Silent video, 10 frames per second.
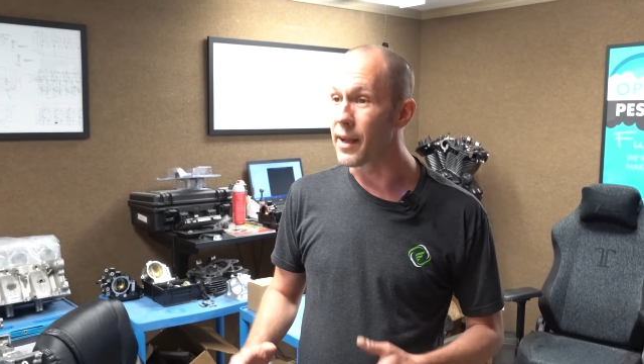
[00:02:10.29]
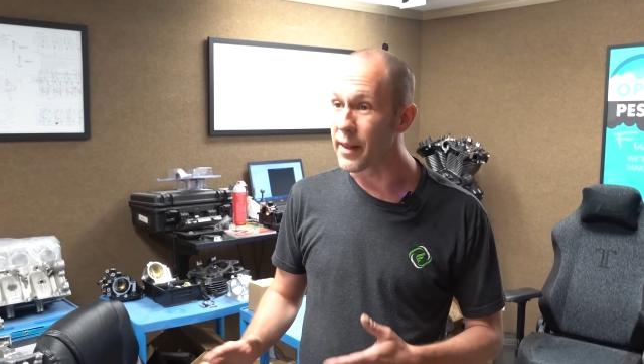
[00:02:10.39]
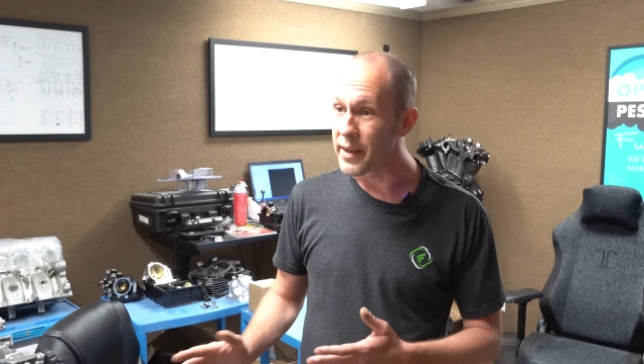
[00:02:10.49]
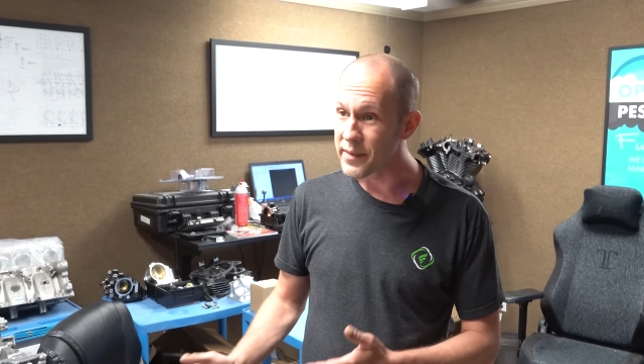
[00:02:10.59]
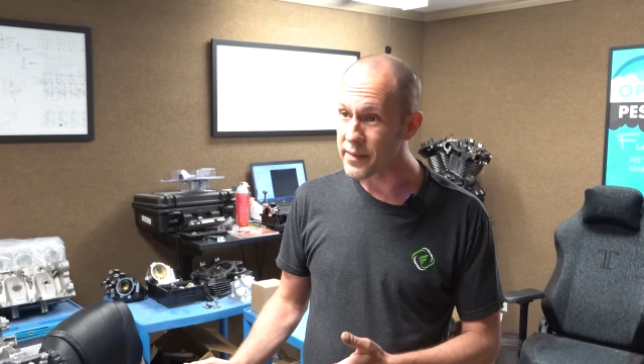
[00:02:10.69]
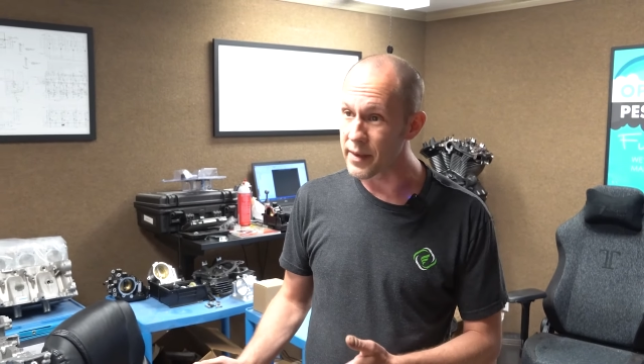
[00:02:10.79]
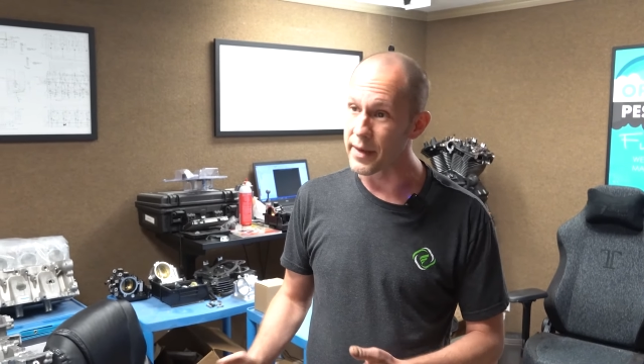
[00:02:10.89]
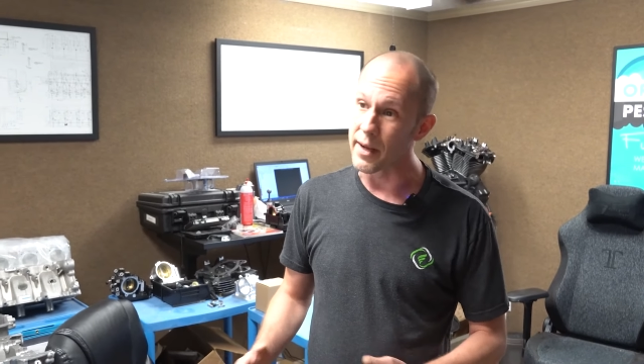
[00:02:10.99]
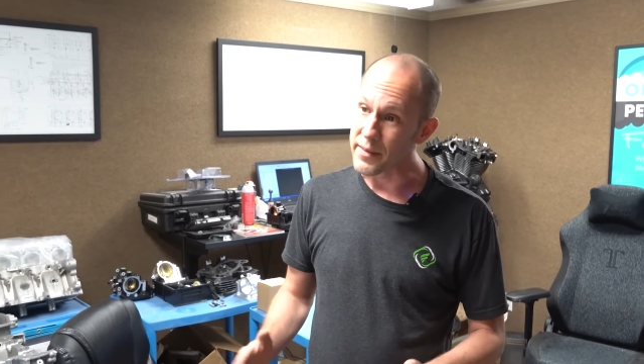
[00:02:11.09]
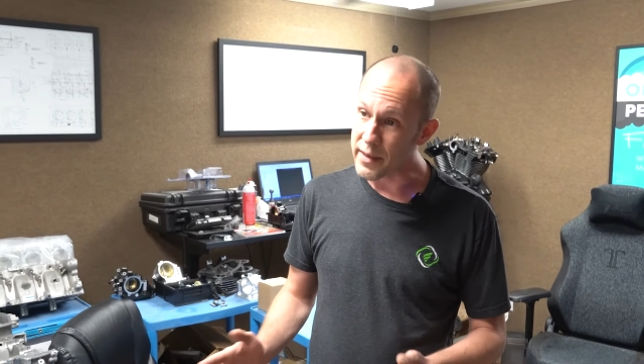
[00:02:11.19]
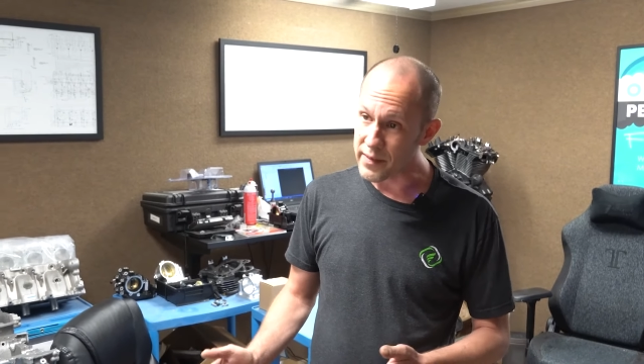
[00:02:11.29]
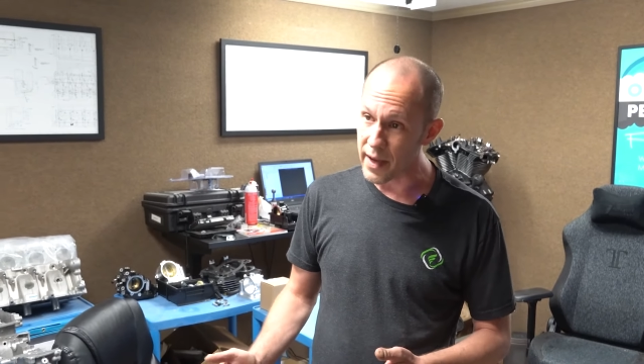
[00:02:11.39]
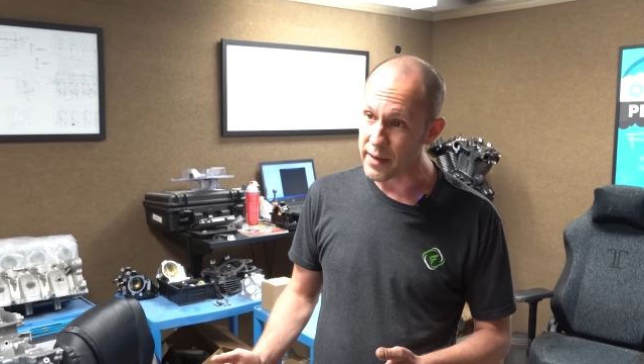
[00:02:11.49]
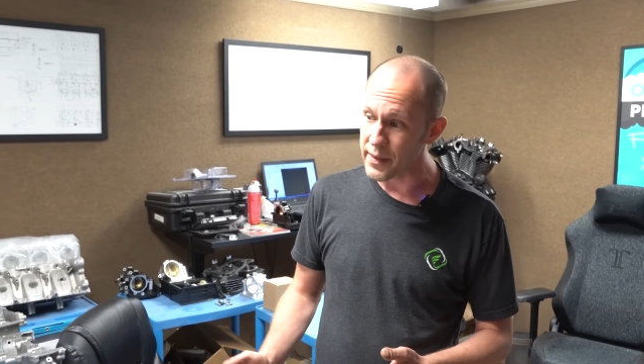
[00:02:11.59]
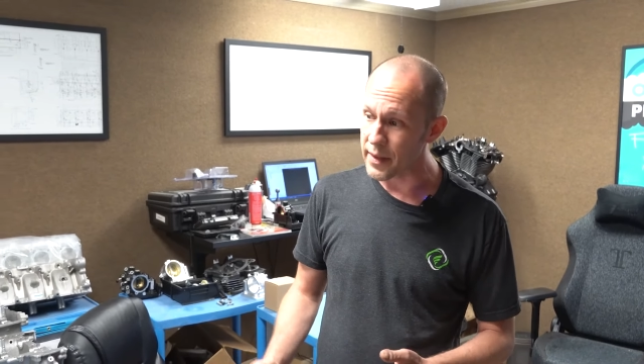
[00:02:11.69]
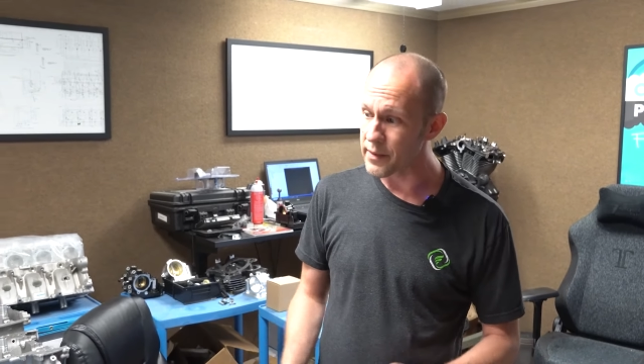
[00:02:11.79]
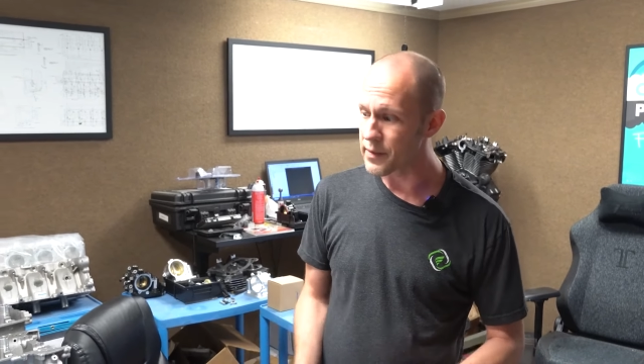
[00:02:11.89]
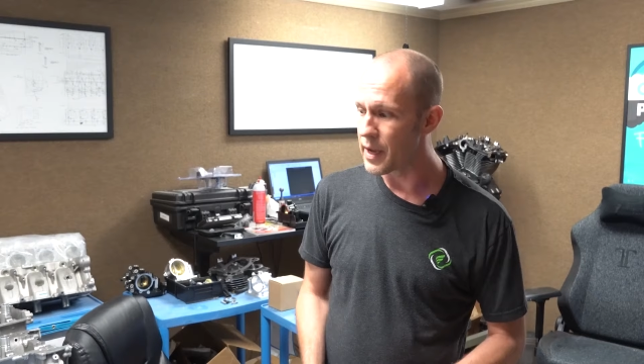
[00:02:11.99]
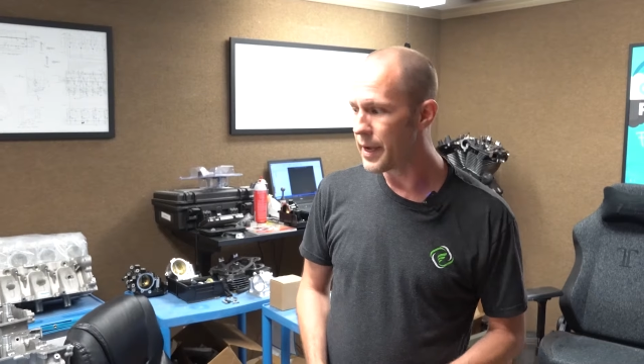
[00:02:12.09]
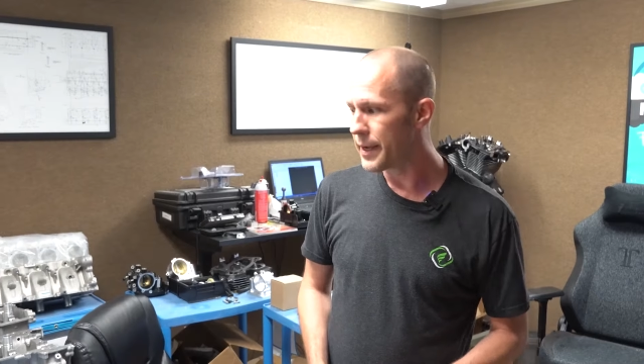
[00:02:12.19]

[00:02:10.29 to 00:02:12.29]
LS and LT side of things,